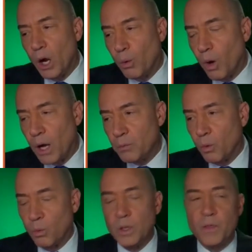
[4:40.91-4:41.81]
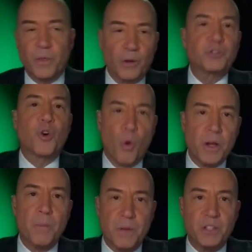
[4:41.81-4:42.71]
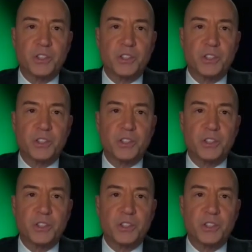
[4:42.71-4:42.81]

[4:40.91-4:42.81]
there's going to be